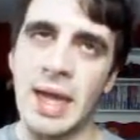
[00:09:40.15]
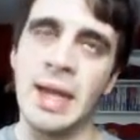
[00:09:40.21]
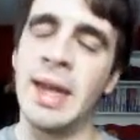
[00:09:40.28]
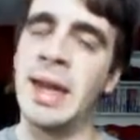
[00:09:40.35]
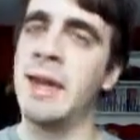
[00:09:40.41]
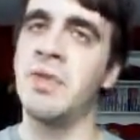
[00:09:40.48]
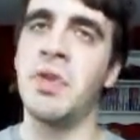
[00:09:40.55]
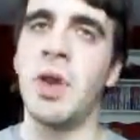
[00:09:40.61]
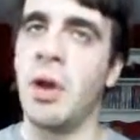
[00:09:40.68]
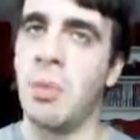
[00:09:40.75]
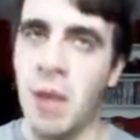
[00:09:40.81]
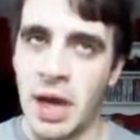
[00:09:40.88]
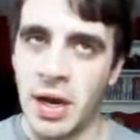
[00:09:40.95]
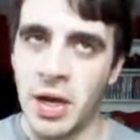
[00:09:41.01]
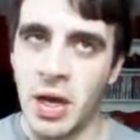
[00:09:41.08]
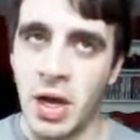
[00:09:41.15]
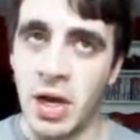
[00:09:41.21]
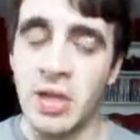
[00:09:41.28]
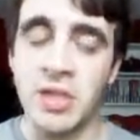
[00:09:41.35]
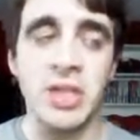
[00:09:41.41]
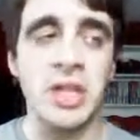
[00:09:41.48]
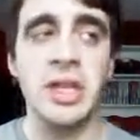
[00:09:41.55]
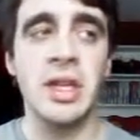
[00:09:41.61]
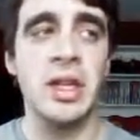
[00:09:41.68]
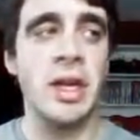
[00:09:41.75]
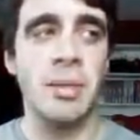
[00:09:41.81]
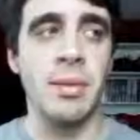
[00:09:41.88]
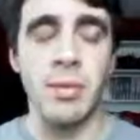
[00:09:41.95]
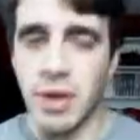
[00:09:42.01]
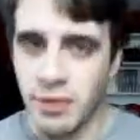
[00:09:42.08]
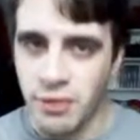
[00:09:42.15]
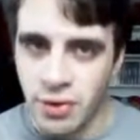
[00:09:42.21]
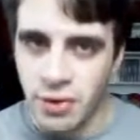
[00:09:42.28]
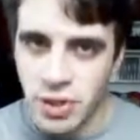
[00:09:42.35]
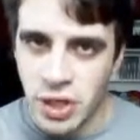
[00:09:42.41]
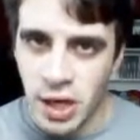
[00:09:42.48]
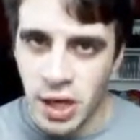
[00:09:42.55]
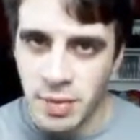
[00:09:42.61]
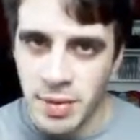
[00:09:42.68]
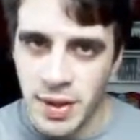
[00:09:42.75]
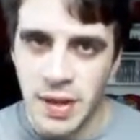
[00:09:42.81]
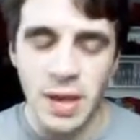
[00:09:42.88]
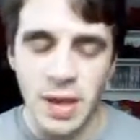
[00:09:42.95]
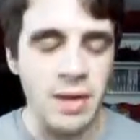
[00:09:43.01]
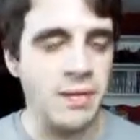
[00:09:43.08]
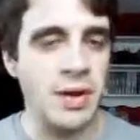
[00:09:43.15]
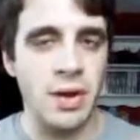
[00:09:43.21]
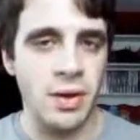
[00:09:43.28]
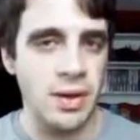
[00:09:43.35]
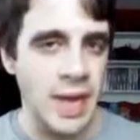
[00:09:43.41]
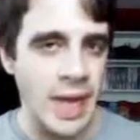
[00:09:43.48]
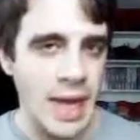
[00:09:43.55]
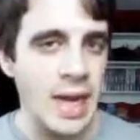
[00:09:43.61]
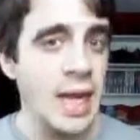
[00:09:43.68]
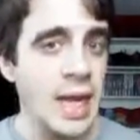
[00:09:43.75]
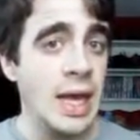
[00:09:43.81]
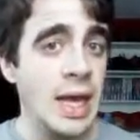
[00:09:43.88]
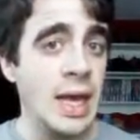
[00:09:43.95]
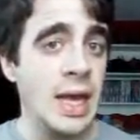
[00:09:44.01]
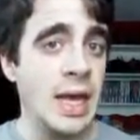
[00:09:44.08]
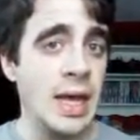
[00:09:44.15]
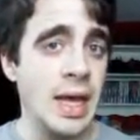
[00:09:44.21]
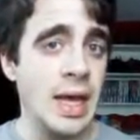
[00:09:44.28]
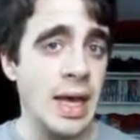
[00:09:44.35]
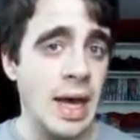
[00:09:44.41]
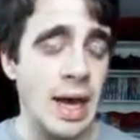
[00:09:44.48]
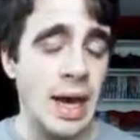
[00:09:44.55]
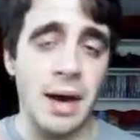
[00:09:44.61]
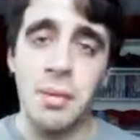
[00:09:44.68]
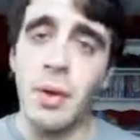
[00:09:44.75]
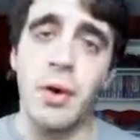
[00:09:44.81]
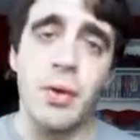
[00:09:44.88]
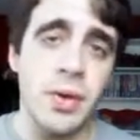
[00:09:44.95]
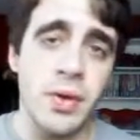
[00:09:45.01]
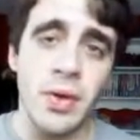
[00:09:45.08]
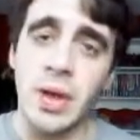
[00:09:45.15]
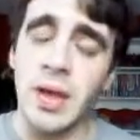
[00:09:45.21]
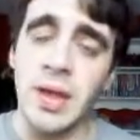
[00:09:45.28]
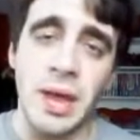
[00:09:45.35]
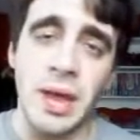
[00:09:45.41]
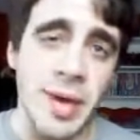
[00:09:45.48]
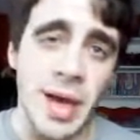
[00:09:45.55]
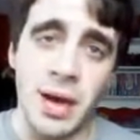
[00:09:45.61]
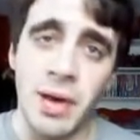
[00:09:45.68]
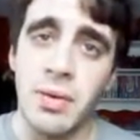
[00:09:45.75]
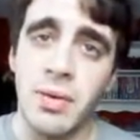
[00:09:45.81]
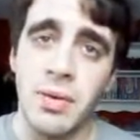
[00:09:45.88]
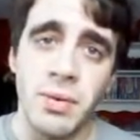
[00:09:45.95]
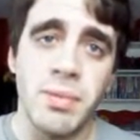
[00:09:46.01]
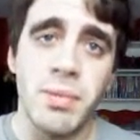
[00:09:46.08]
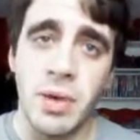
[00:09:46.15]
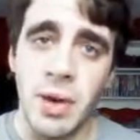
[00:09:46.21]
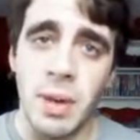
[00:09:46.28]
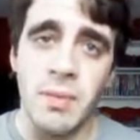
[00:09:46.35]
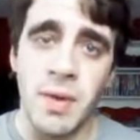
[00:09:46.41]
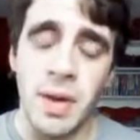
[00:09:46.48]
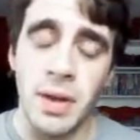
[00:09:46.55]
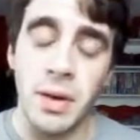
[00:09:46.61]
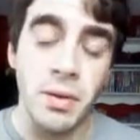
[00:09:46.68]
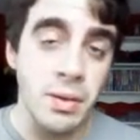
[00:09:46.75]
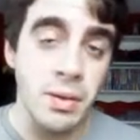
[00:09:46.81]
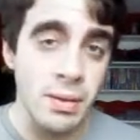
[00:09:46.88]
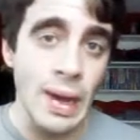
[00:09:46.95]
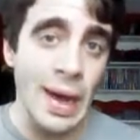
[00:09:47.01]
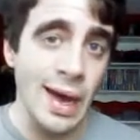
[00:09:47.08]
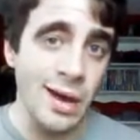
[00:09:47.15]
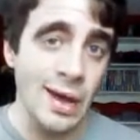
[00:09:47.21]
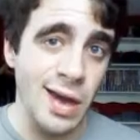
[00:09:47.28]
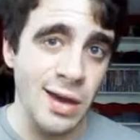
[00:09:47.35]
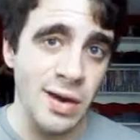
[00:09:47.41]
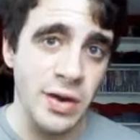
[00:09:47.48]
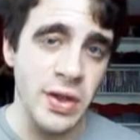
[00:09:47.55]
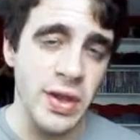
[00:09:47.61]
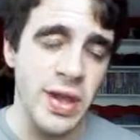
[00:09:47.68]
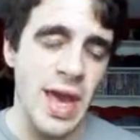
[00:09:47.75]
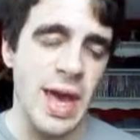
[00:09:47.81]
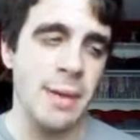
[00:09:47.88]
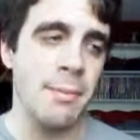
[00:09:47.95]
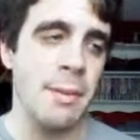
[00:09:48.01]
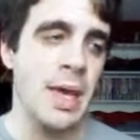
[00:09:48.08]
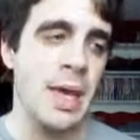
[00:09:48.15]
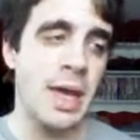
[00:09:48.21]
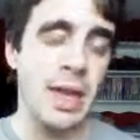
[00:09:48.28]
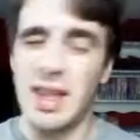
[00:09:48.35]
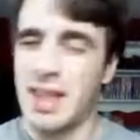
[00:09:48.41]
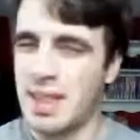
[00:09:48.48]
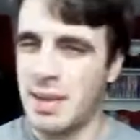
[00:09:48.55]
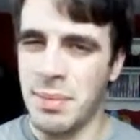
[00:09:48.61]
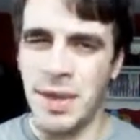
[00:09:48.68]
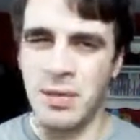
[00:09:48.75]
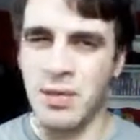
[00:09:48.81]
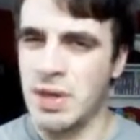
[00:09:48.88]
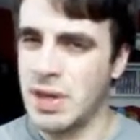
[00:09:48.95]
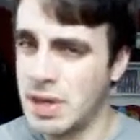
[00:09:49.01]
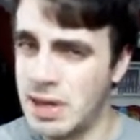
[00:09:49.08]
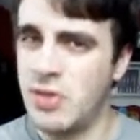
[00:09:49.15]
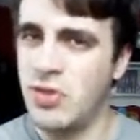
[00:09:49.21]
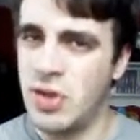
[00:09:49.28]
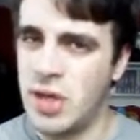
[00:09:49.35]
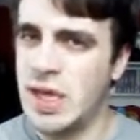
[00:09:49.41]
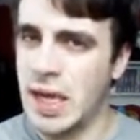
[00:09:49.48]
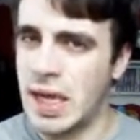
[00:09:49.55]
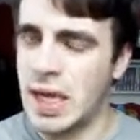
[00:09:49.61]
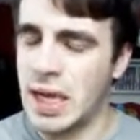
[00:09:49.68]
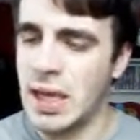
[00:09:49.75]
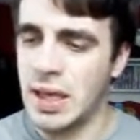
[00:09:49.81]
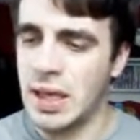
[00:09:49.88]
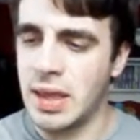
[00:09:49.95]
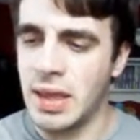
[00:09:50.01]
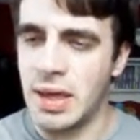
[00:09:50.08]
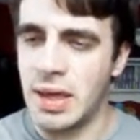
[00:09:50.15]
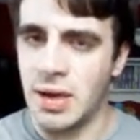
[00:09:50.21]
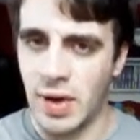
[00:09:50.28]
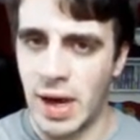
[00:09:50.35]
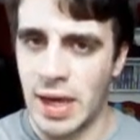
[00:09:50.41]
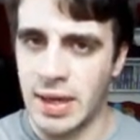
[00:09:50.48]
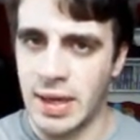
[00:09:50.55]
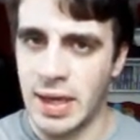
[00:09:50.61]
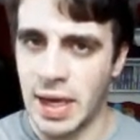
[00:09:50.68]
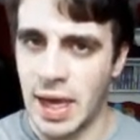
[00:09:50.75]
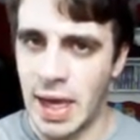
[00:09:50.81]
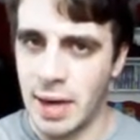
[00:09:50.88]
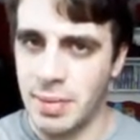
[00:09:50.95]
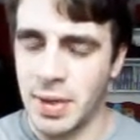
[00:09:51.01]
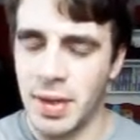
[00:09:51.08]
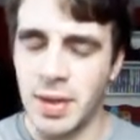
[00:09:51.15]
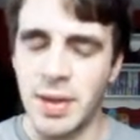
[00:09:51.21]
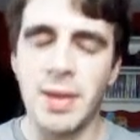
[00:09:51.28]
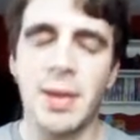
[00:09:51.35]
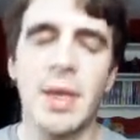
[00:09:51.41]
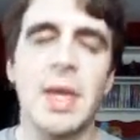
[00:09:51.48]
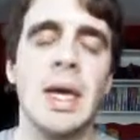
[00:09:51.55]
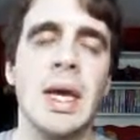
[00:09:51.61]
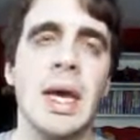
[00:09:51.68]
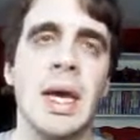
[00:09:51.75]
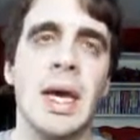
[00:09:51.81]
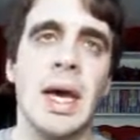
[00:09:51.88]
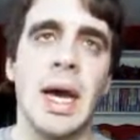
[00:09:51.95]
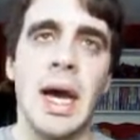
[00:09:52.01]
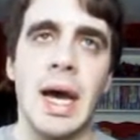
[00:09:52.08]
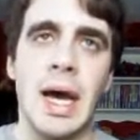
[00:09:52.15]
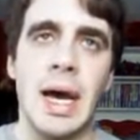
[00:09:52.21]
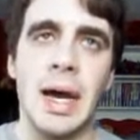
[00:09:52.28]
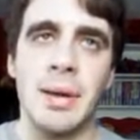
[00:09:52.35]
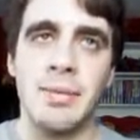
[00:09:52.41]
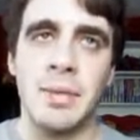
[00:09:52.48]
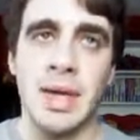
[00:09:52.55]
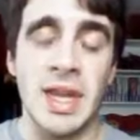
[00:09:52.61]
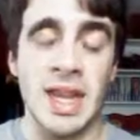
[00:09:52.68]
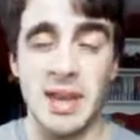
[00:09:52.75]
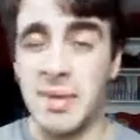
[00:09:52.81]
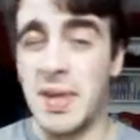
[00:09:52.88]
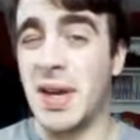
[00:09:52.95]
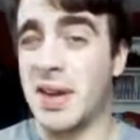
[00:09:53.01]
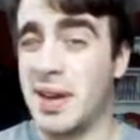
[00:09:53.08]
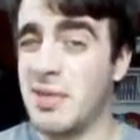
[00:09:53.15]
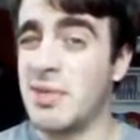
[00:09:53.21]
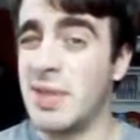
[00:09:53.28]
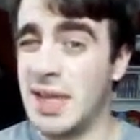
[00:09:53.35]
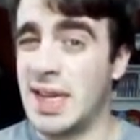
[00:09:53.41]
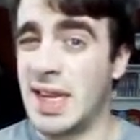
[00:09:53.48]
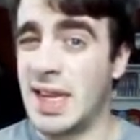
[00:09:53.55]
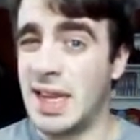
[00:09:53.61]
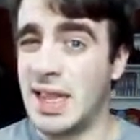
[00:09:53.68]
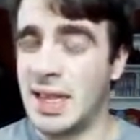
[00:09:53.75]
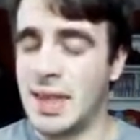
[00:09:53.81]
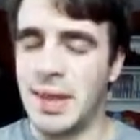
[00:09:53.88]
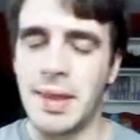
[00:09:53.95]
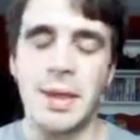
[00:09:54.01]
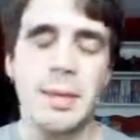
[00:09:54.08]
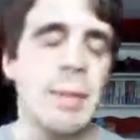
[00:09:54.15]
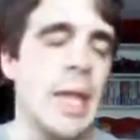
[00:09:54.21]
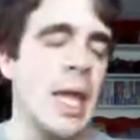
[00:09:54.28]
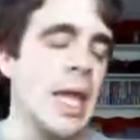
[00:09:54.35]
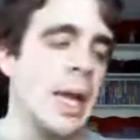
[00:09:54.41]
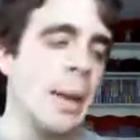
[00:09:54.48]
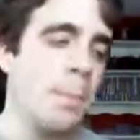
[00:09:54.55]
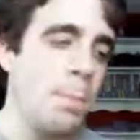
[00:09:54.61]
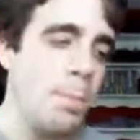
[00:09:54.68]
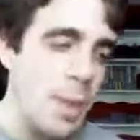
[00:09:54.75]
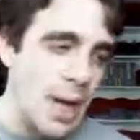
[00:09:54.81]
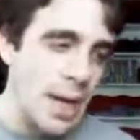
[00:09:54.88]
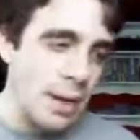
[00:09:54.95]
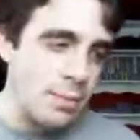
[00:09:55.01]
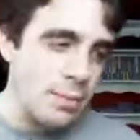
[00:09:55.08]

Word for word: even though I'm out of college and I'm looking for a job and stuff and all that, I'm always gonna somehow put up videos. I'll guarantee that. Unless something ridiculously drastic happens. Um, and I'm talking ridiculously. But